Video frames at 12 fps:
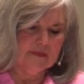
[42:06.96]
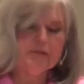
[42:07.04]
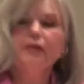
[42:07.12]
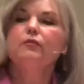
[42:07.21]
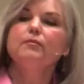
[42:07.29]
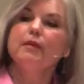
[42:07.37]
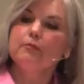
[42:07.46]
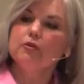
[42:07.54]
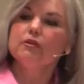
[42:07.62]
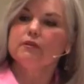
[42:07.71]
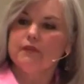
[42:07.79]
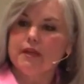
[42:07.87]
but remember
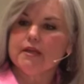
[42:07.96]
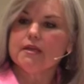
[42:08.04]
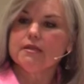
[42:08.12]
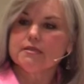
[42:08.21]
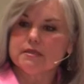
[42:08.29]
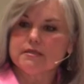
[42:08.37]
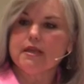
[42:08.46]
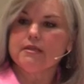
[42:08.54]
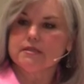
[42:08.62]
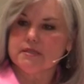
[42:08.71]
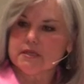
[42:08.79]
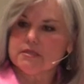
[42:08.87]
in Leviticus, it
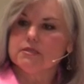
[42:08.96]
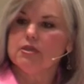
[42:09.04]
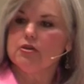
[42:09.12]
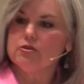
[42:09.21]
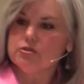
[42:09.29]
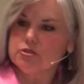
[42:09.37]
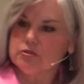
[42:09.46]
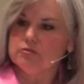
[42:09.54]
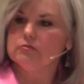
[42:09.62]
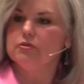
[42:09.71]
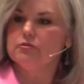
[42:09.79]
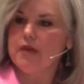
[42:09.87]
says six years
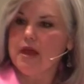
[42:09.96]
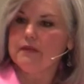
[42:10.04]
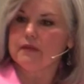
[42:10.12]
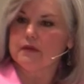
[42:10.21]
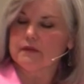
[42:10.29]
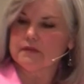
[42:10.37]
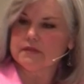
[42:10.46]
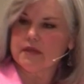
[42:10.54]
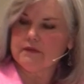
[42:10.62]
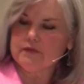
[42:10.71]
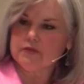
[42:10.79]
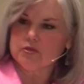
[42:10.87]
you do that, and then on the
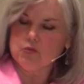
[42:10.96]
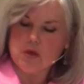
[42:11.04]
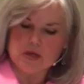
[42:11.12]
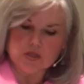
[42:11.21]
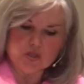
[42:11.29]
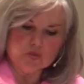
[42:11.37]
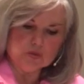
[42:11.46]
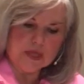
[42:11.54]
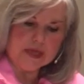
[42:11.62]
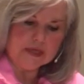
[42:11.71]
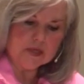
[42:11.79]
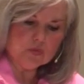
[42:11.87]
seventh, you what? You
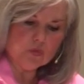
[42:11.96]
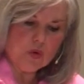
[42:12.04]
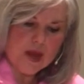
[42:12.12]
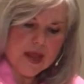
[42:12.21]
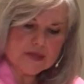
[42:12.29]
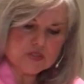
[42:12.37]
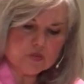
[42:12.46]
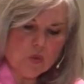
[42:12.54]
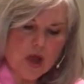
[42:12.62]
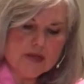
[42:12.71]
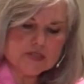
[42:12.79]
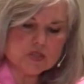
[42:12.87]
let it rest.
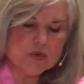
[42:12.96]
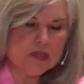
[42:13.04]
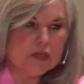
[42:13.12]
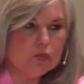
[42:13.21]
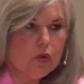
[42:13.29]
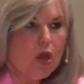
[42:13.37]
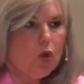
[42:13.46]
Why? So it can